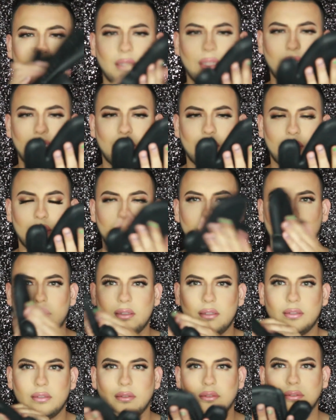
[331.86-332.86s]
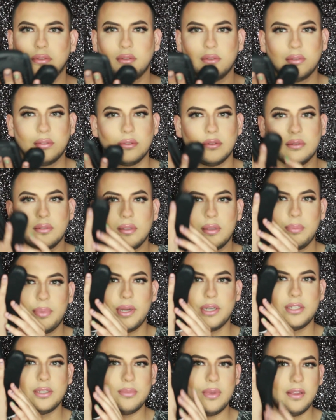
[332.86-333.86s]
like,
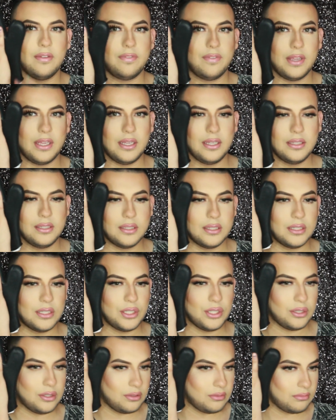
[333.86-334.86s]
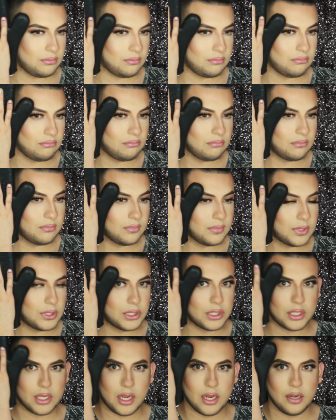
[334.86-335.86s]
compared to my face, it's
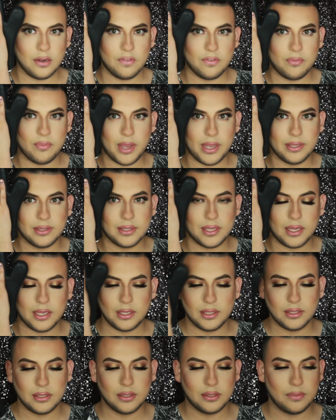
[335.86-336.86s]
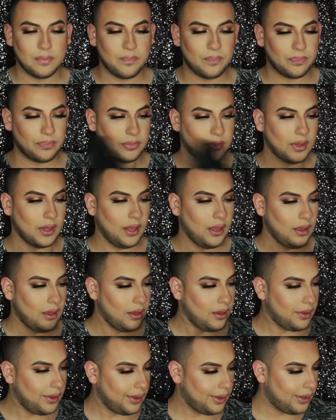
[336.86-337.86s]
kind of my size.
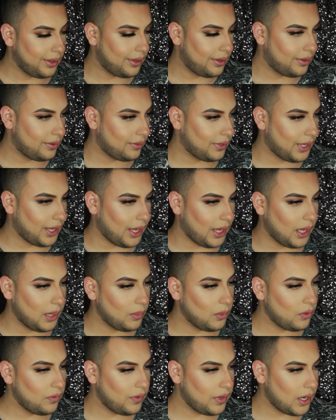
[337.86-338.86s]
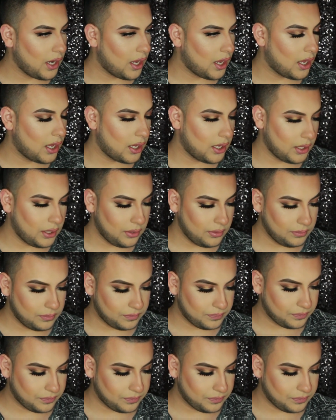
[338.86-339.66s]
Okay, moving on.